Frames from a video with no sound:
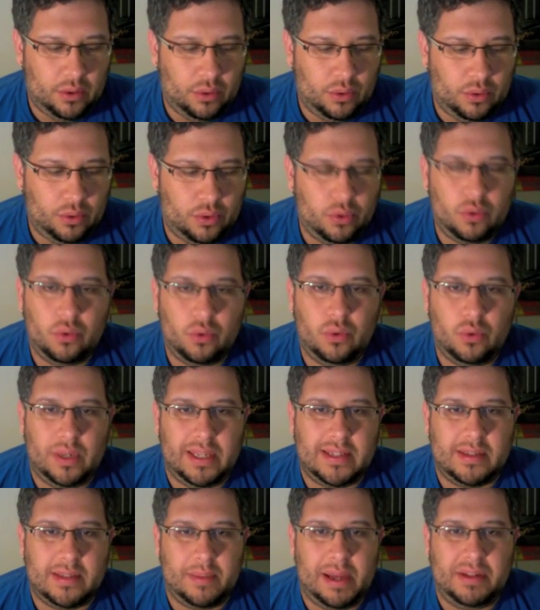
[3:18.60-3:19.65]
Who
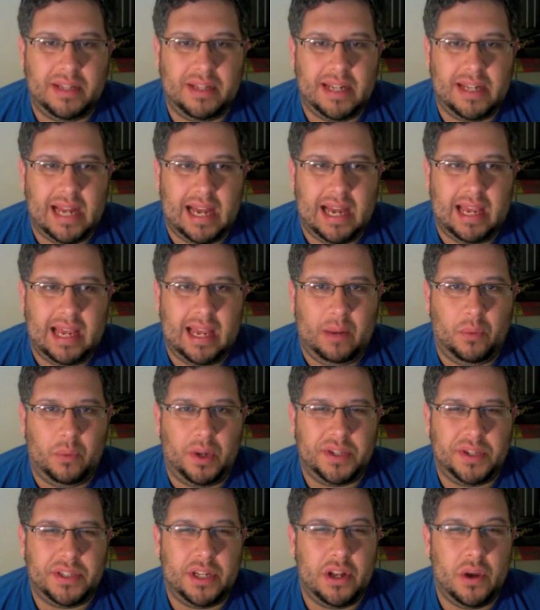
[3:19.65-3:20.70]
is about to die and
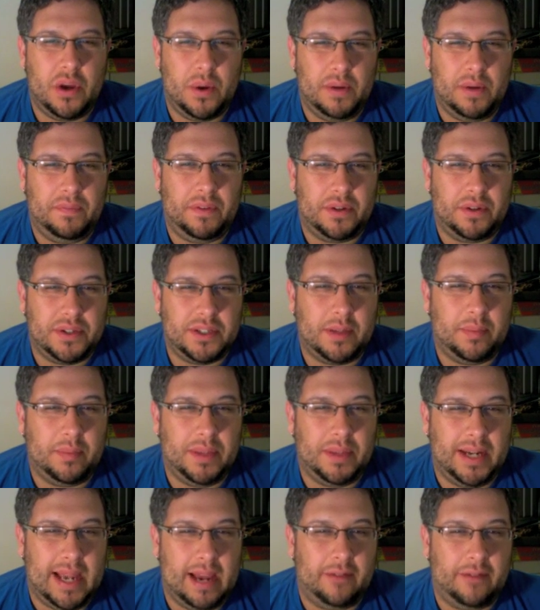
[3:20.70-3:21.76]
wants to know if there's
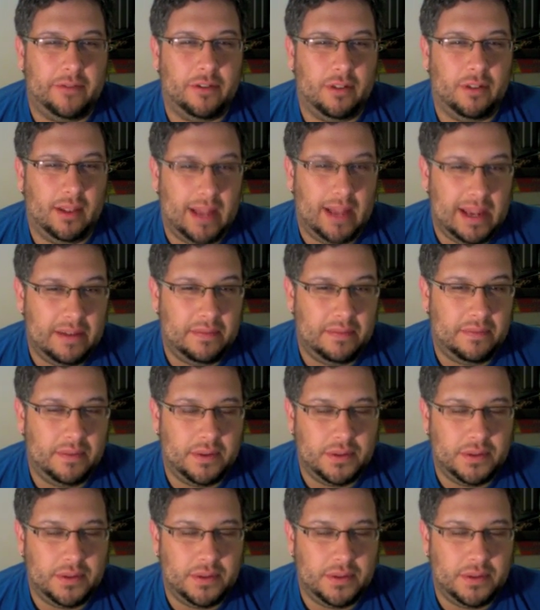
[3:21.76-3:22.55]
something after life.